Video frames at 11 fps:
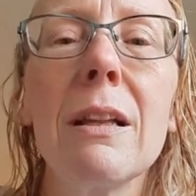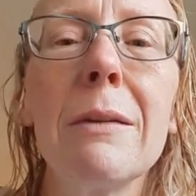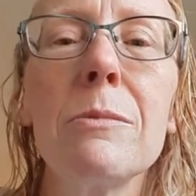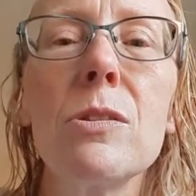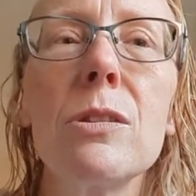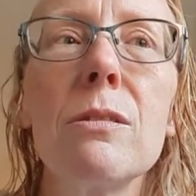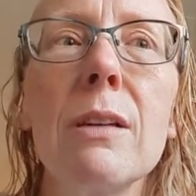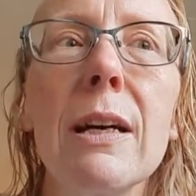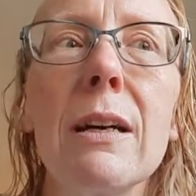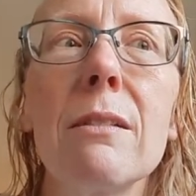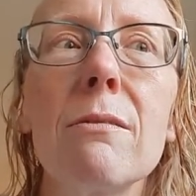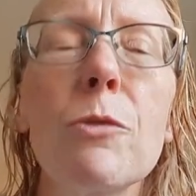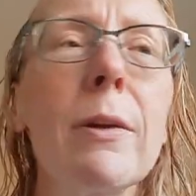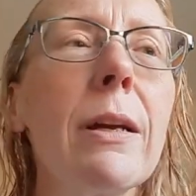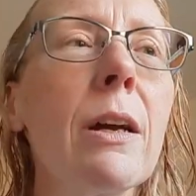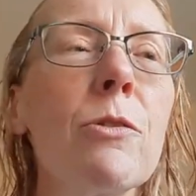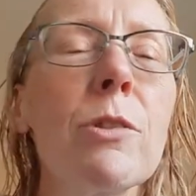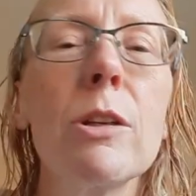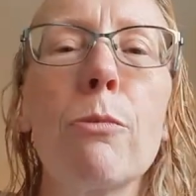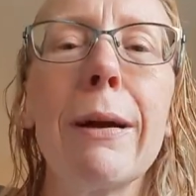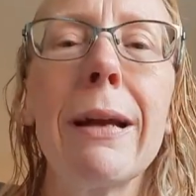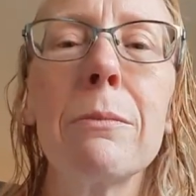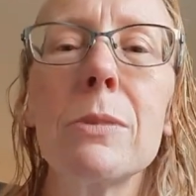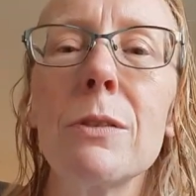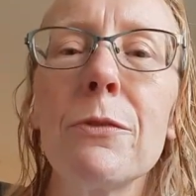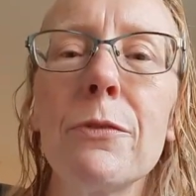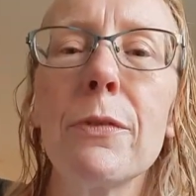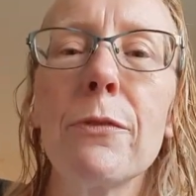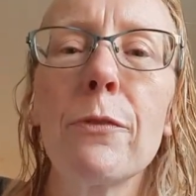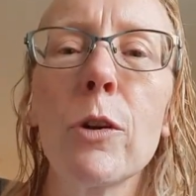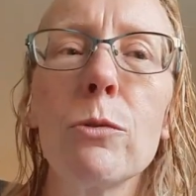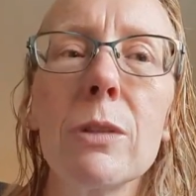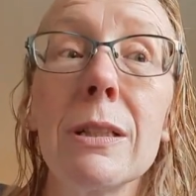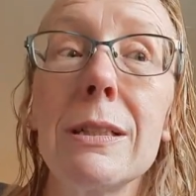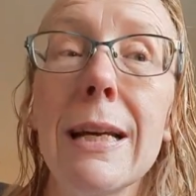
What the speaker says: 300 grams of fruit a day or